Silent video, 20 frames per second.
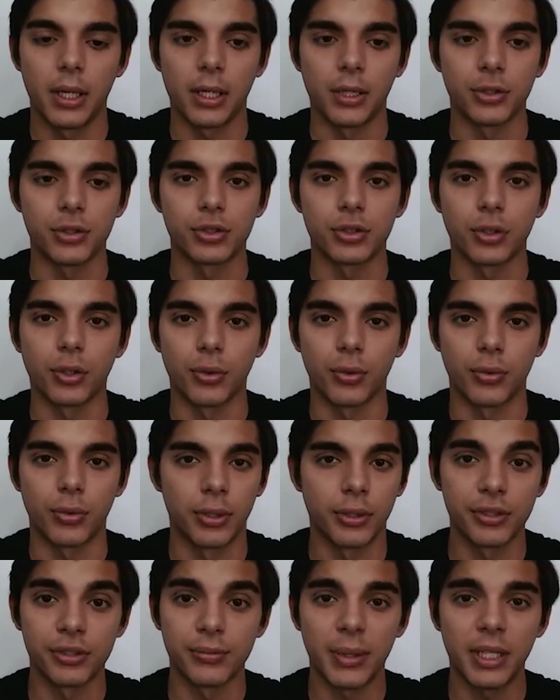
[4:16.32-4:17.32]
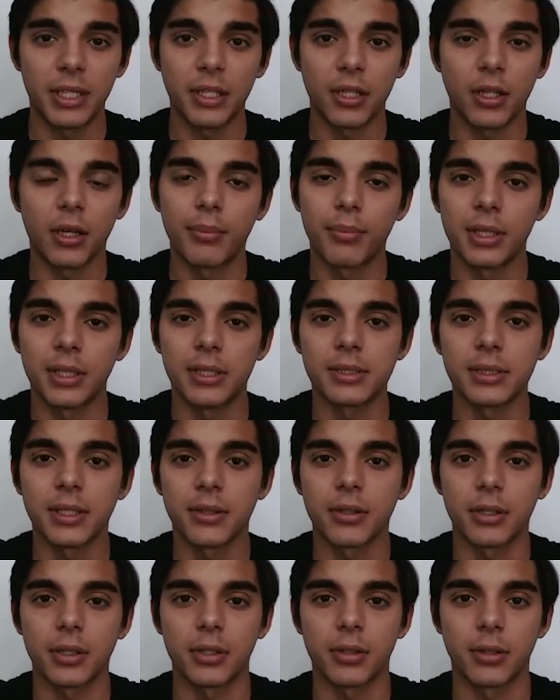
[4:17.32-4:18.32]
And so there's many companies
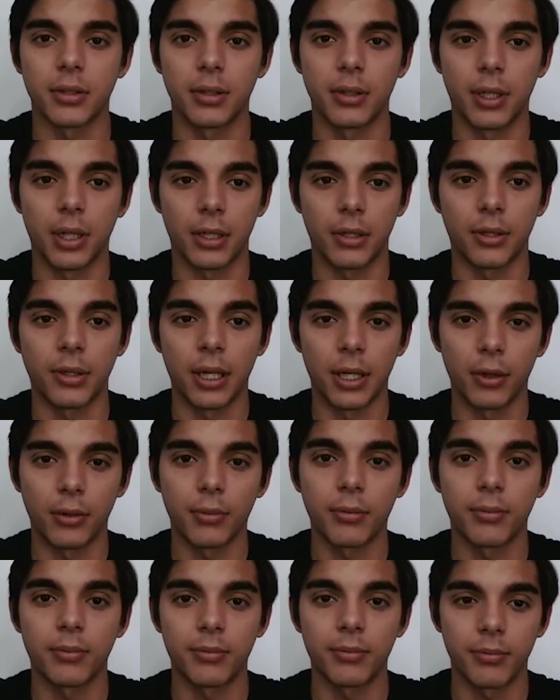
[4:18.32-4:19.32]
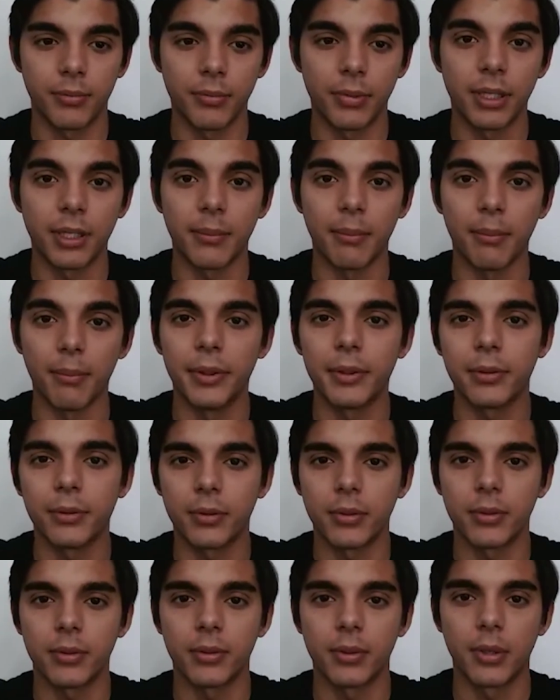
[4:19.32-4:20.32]
out there that are now being
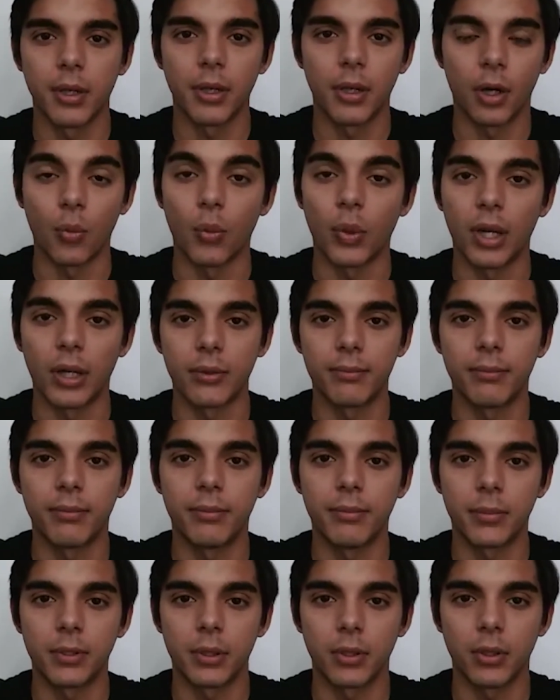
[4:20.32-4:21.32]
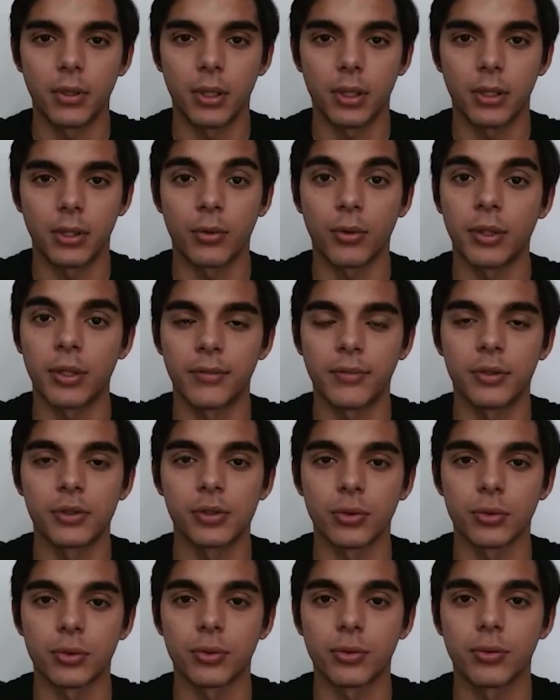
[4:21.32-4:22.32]
built around creating
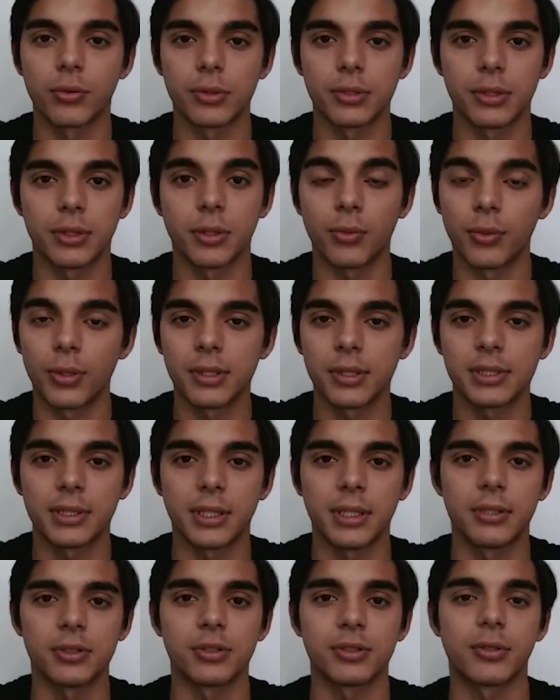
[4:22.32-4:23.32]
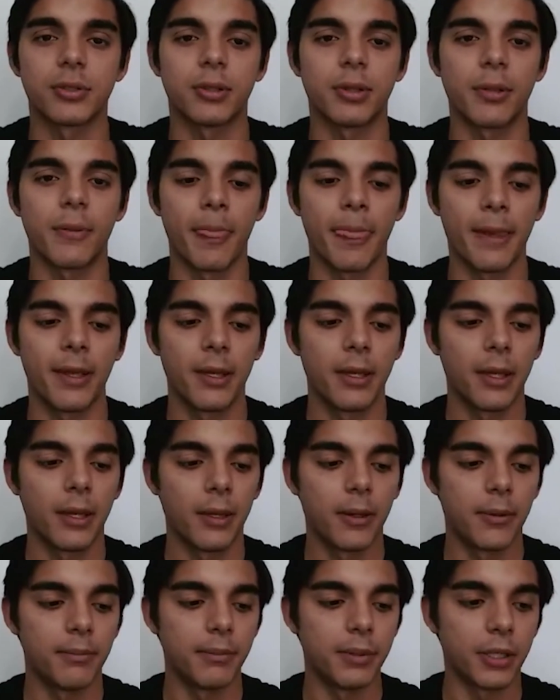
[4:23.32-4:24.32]
virtual tours in the real estate industry
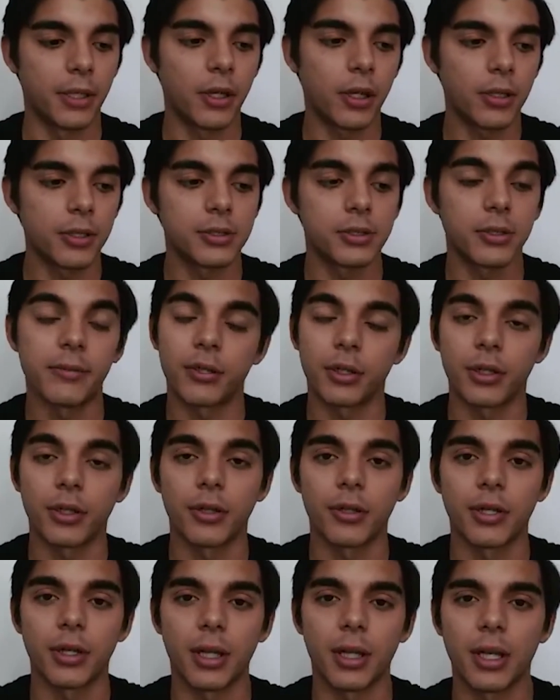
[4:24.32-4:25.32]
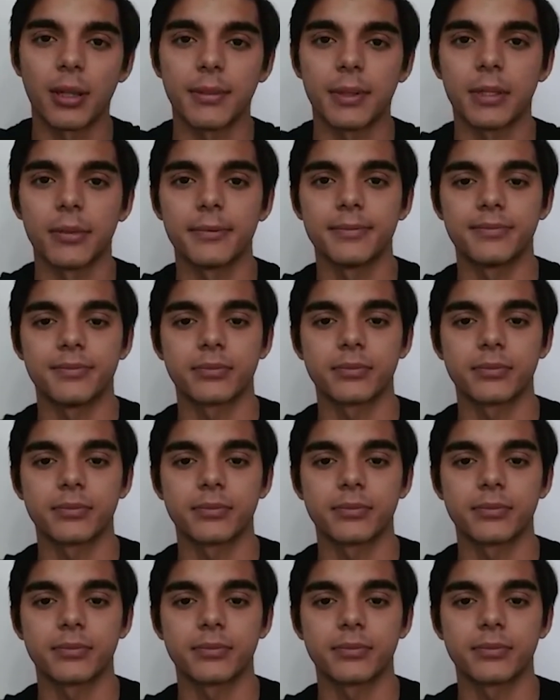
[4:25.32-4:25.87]
because of our current climate.